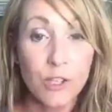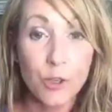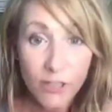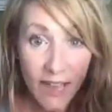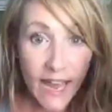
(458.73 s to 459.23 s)

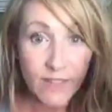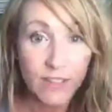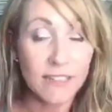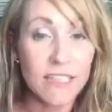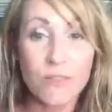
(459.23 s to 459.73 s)
You're going to have
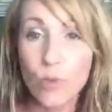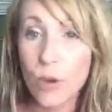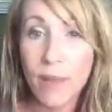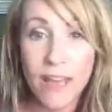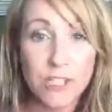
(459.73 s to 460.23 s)
at least
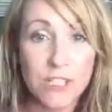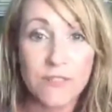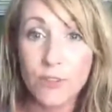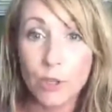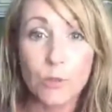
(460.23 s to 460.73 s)
4
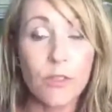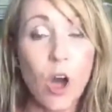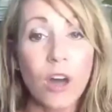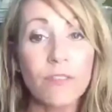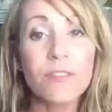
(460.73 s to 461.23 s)
pages filled with
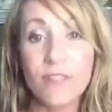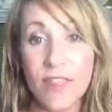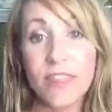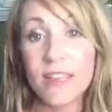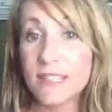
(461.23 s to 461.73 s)
all of the
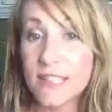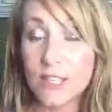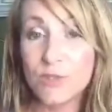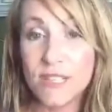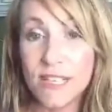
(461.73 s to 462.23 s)
fun things
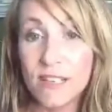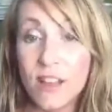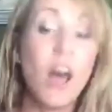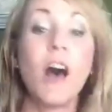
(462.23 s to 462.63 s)
that you did.